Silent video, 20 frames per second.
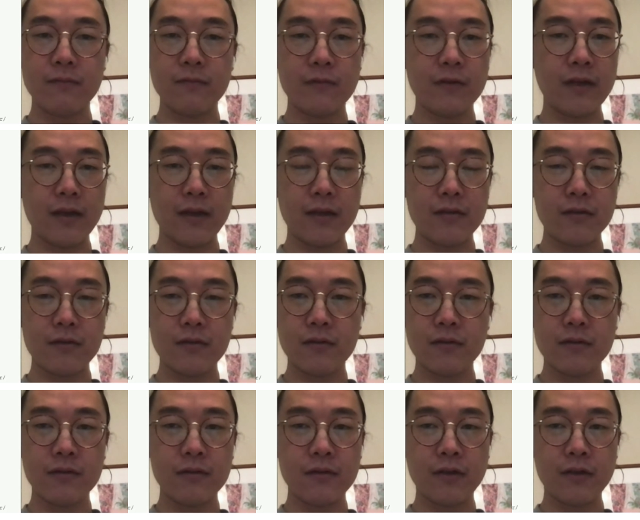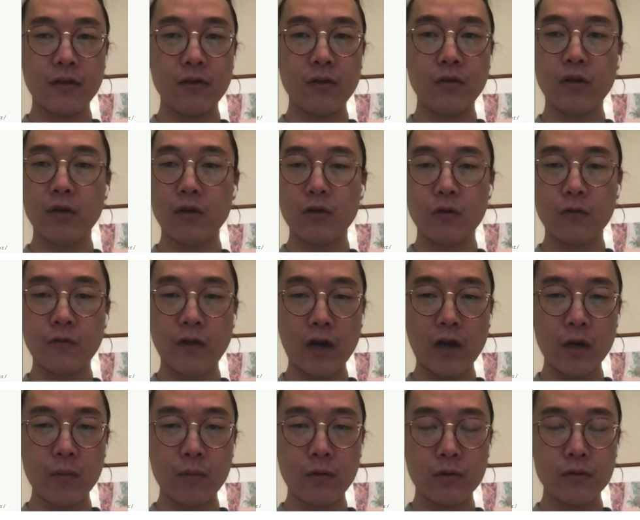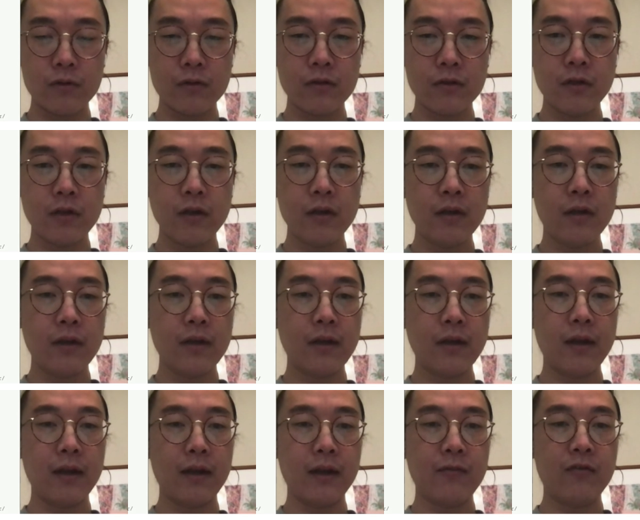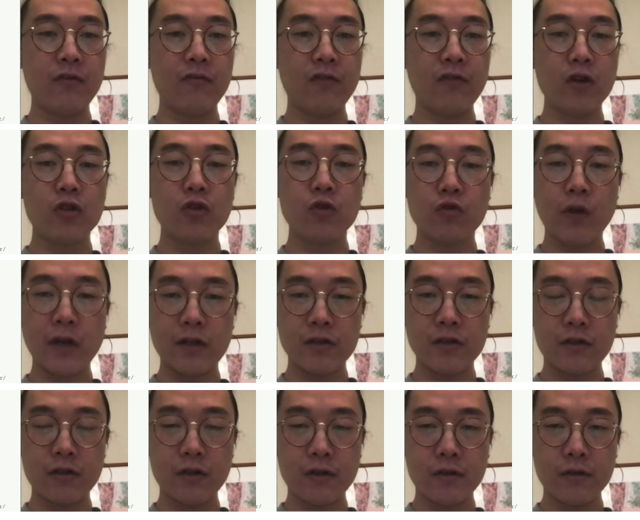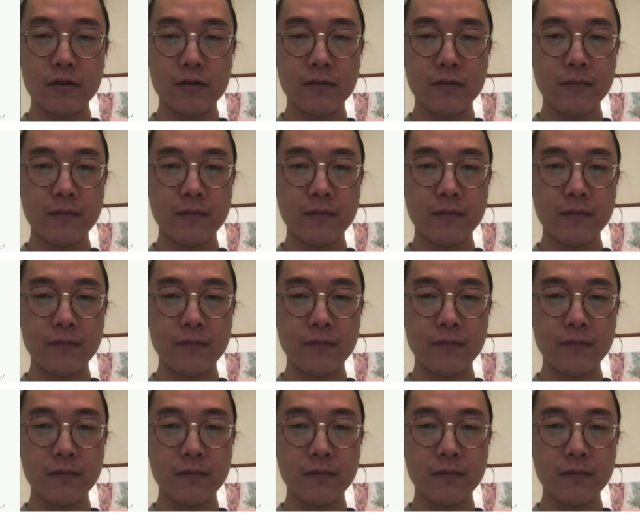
things, including local variables, live in virtual registers